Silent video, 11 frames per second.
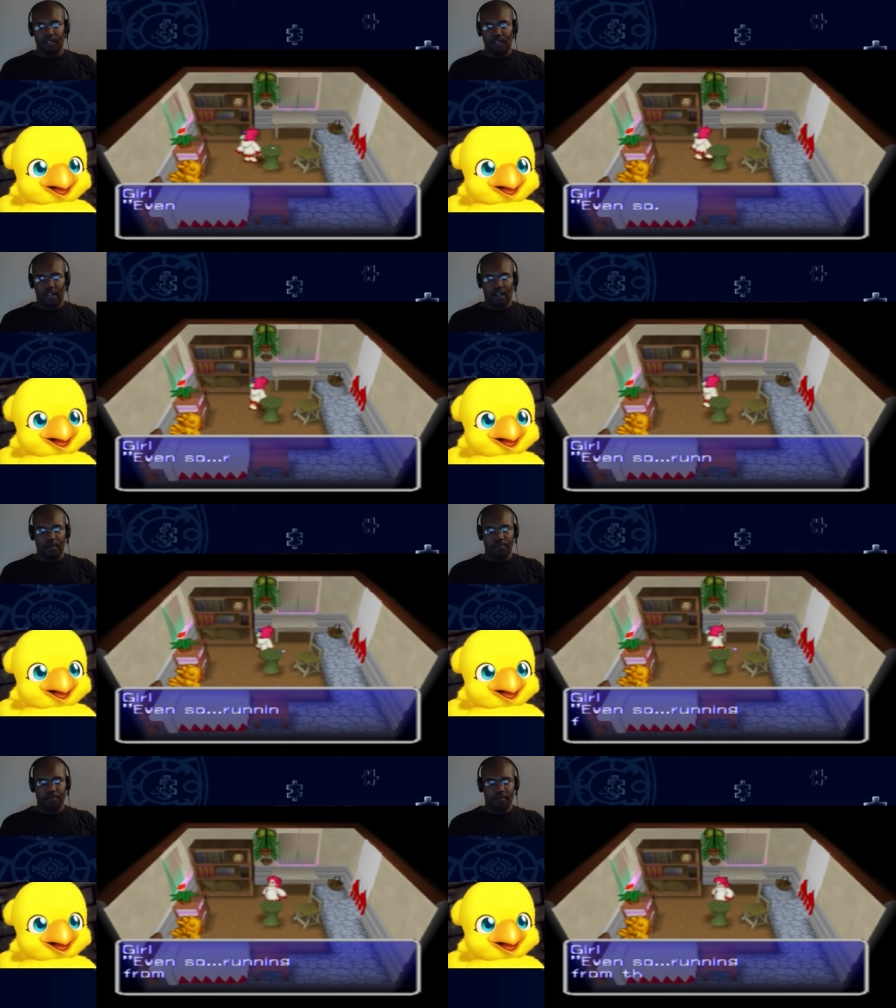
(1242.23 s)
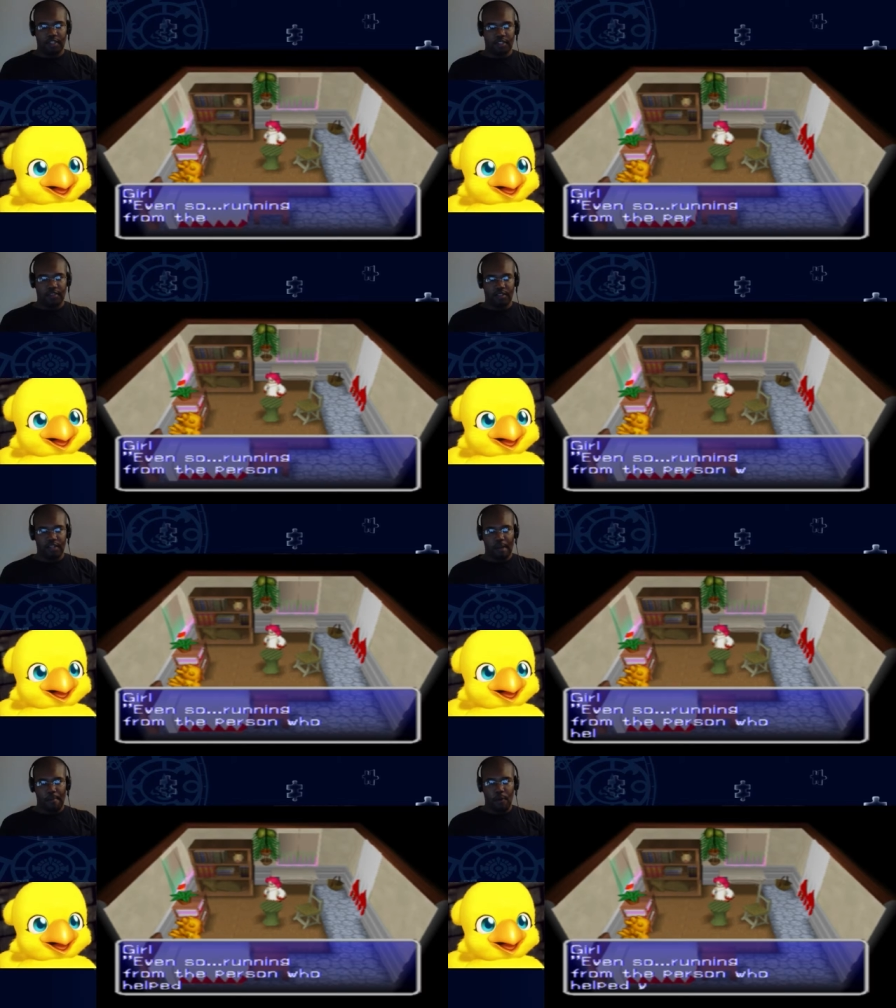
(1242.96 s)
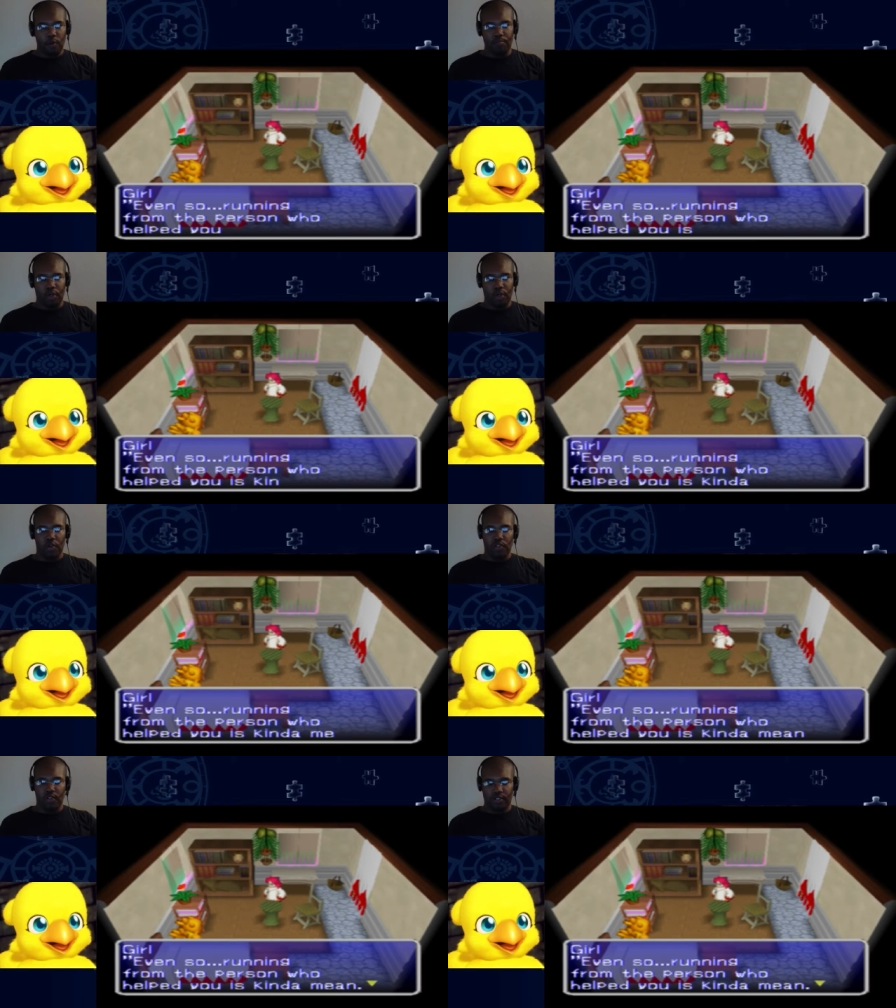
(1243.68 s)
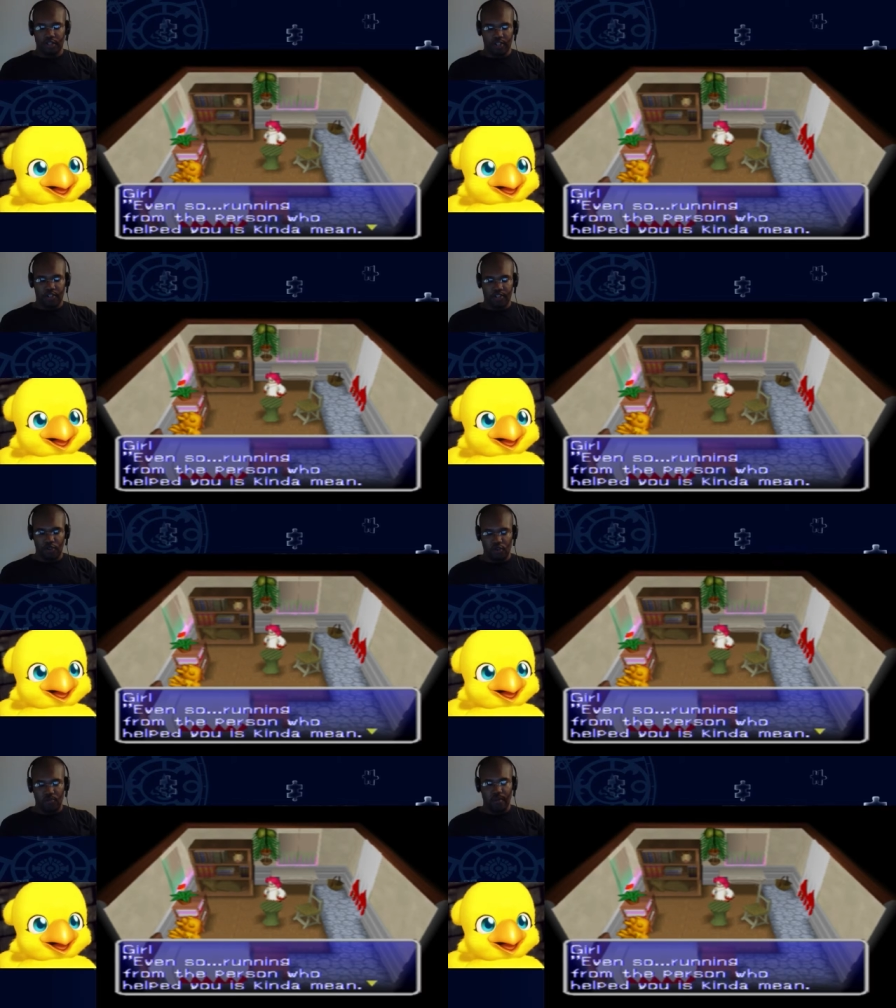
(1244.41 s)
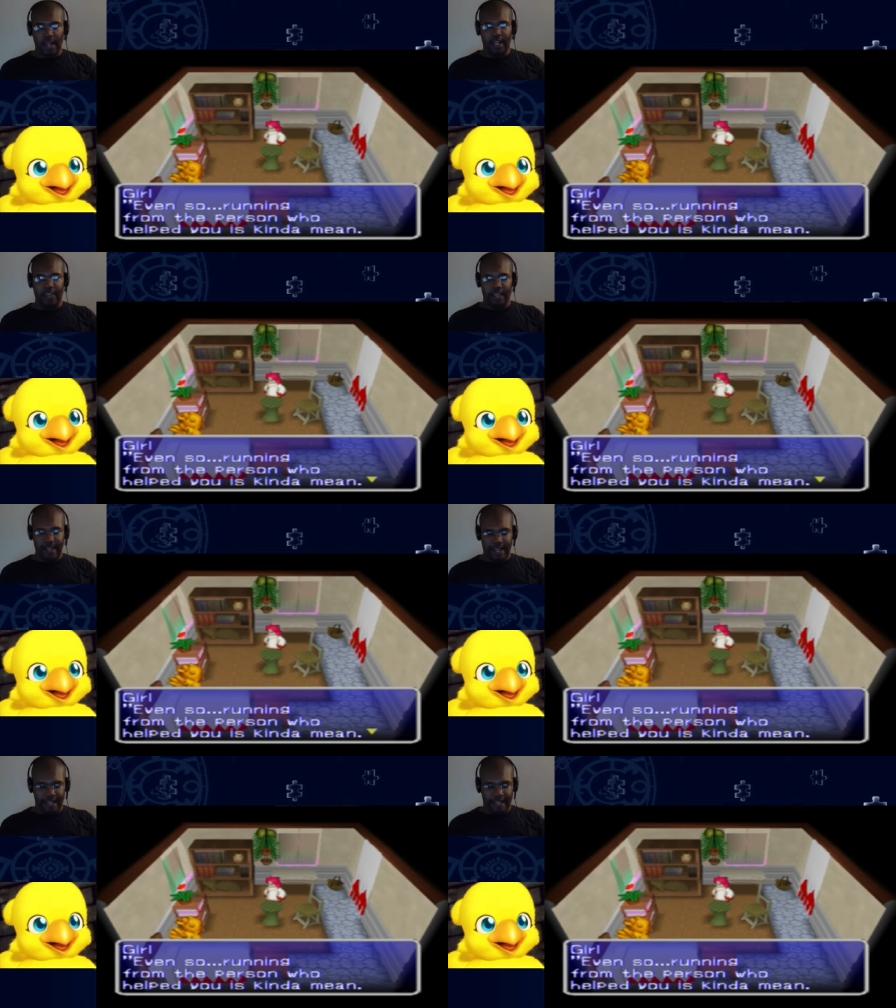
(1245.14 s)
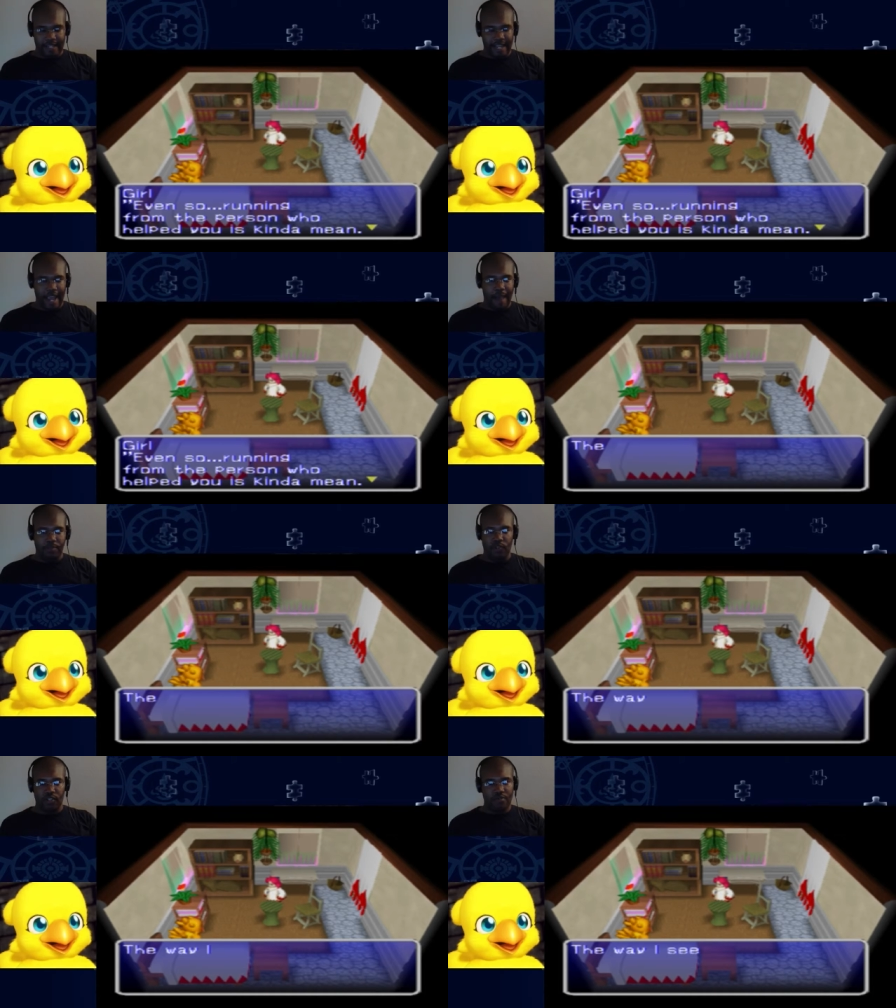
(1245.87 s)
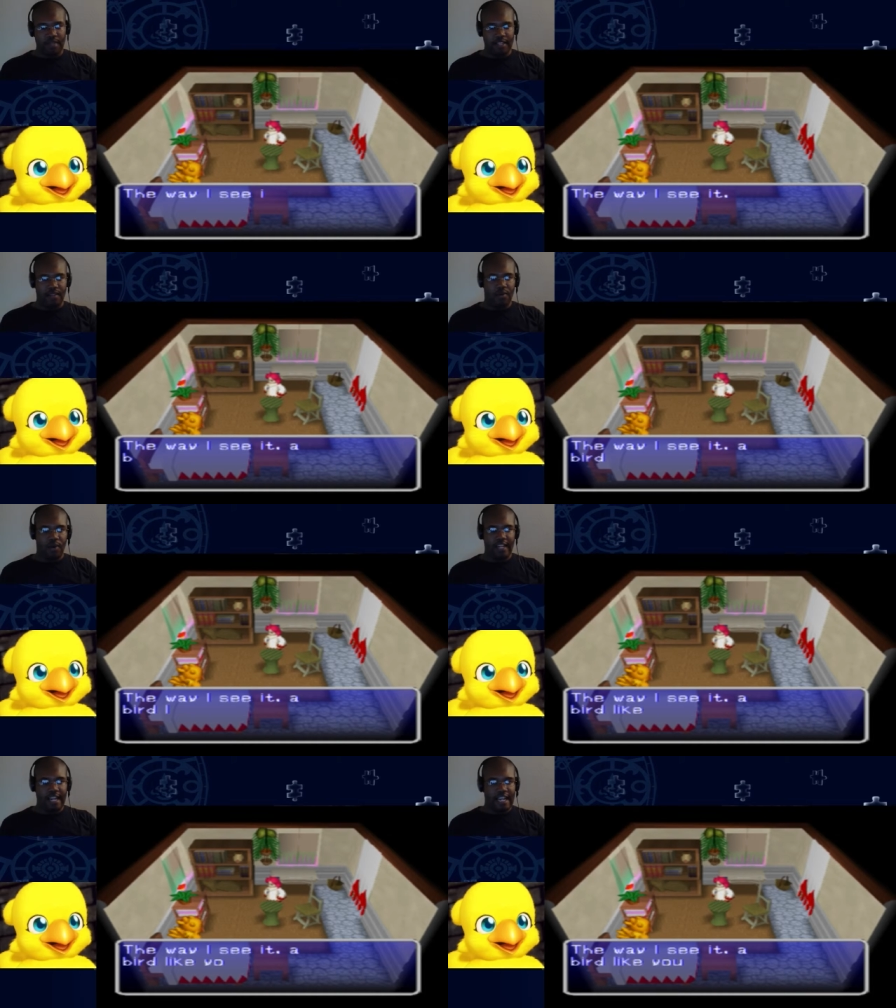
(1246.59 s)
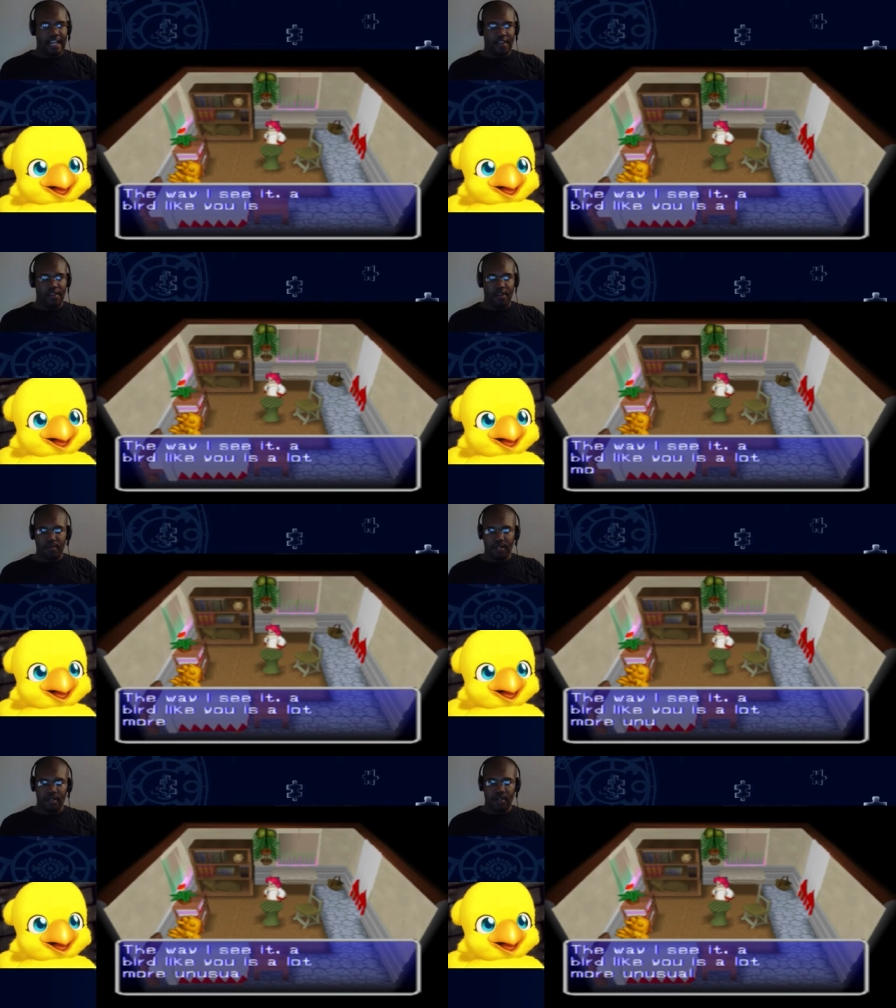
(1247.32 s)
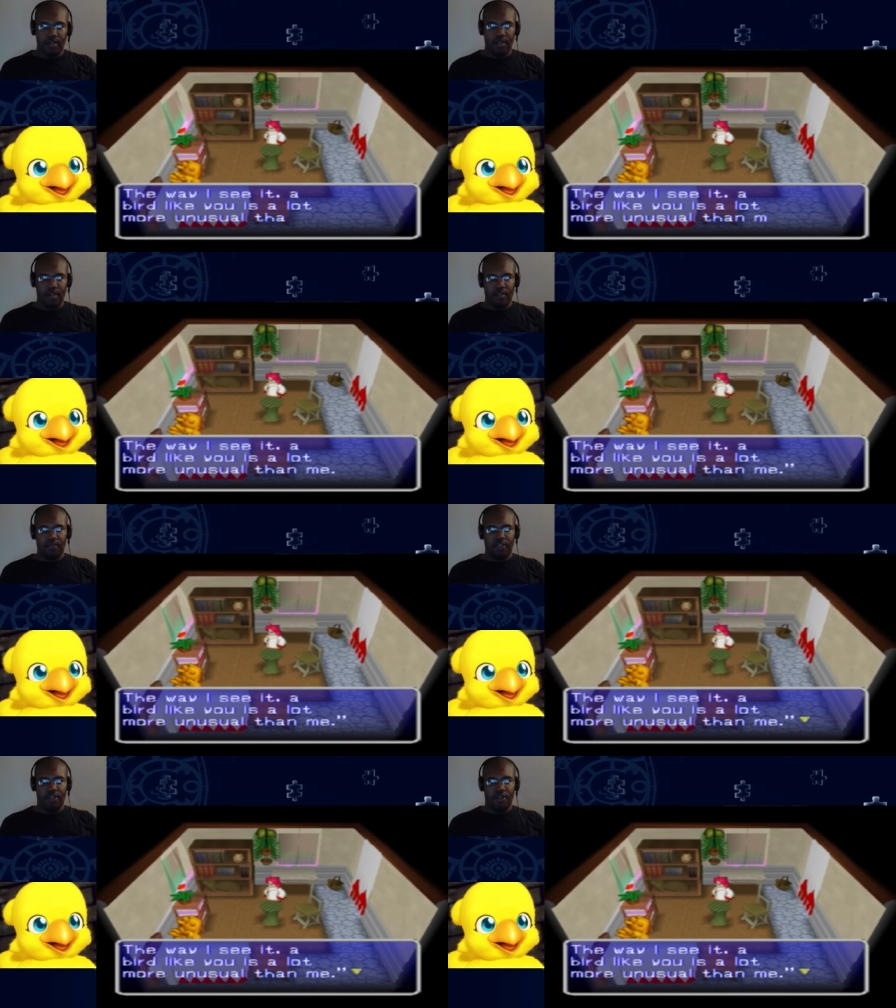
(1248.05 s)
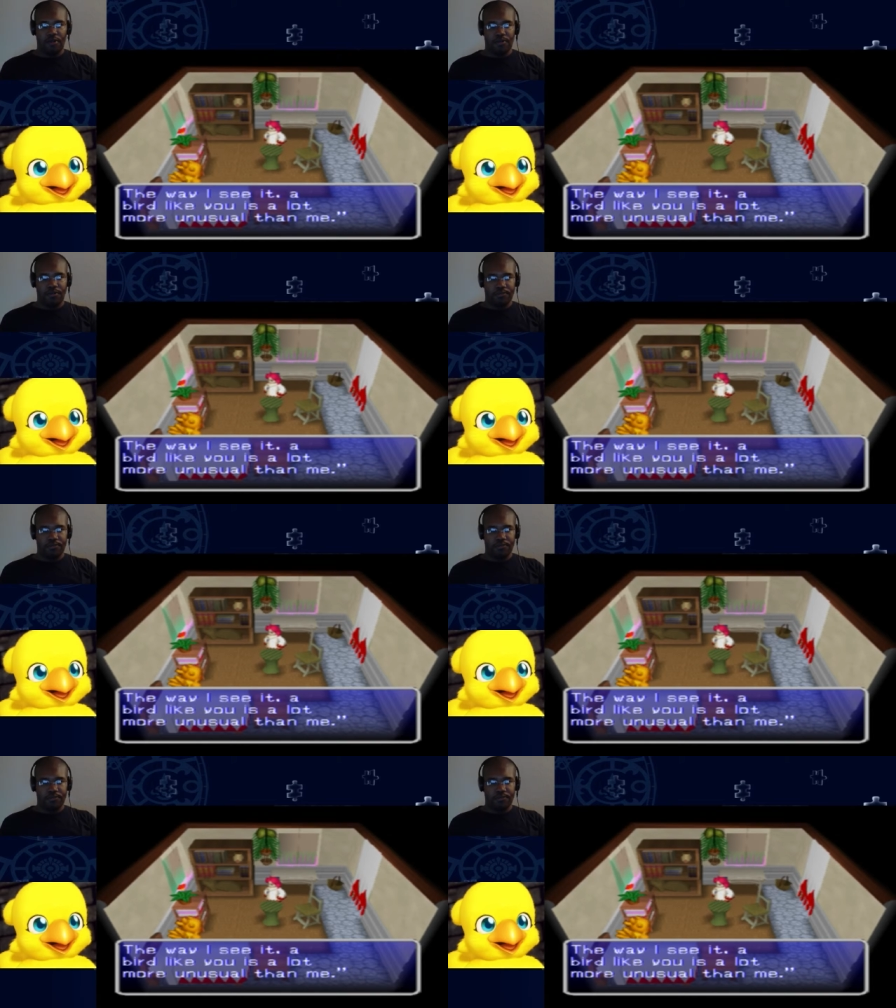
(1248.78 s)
Um, Most birds assume anything that captures them is going to eat them, so